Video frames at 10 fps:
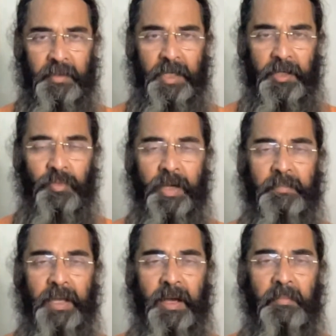Okay,
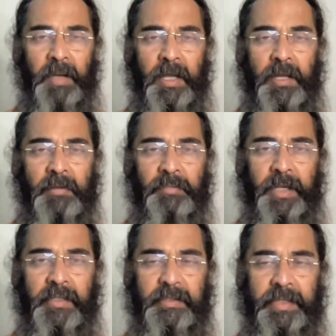wake me up,
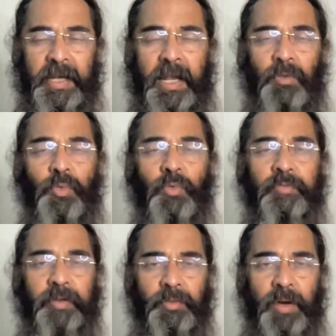because then I'll cook
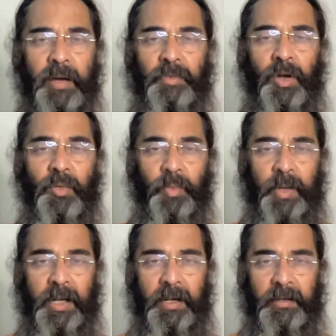for you. I'm not
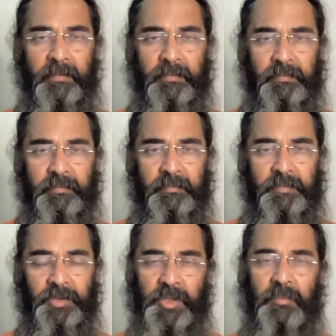well.
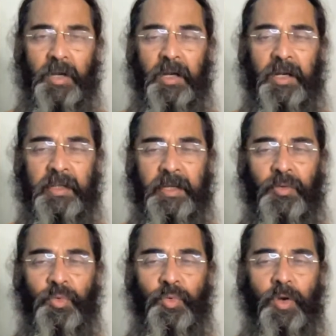Similarly, the
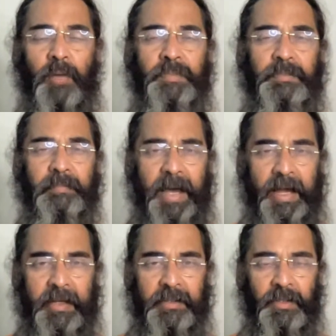guru comes
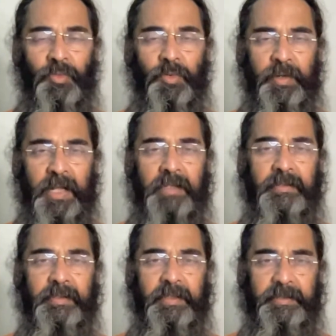back. The guru
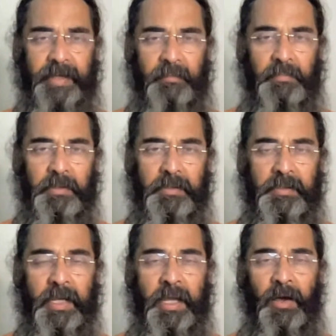tells the
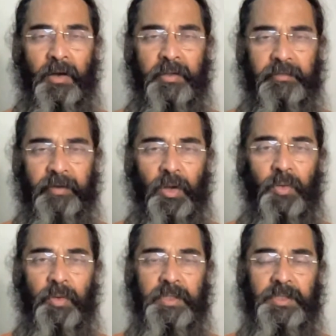disciples or the
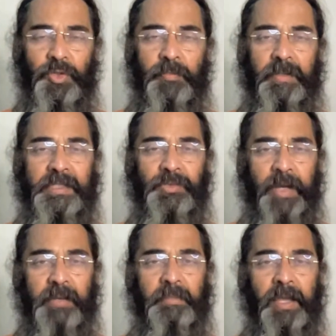followers, you please
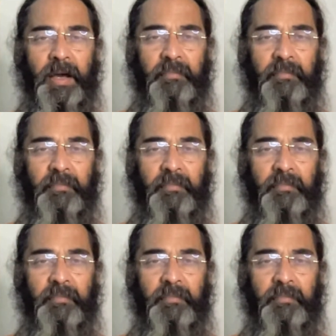wake me